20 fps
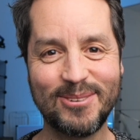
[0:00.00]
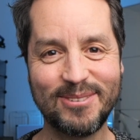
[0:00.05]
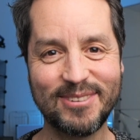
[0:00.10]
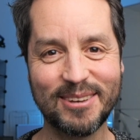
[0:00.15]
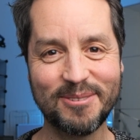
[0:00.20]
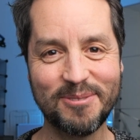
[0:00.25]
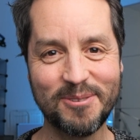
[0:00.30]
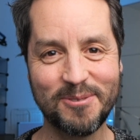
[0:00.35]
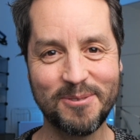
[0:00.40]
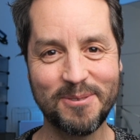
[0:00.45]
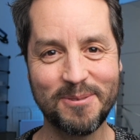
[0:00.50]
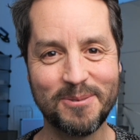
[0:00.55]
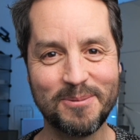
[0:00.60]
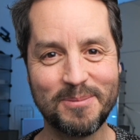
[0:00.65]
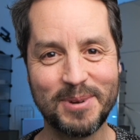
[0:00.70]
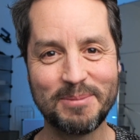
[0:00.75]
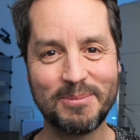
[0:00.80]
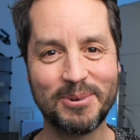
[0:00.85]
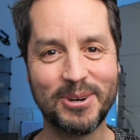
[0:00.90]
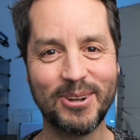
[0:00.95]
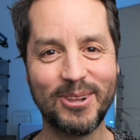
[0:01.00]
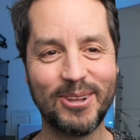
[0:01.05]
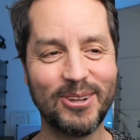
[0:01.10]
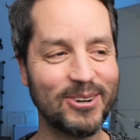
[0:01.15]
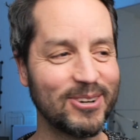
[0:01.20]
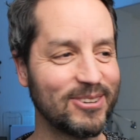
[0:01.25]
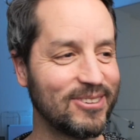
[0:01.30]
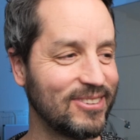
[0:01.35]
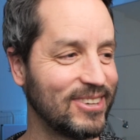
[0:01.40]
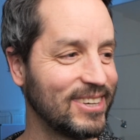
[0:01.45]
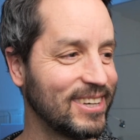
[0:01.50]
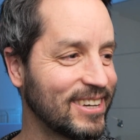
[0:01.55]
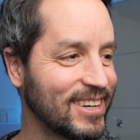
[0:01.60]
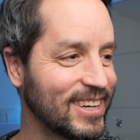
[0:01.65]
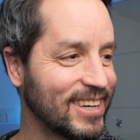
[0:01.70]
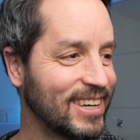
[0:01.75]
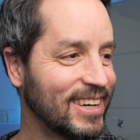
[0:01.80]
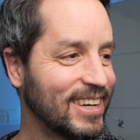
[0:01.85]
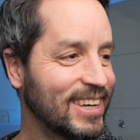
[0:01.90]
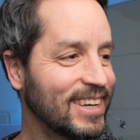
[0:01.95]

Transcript: suffer through my monologues here.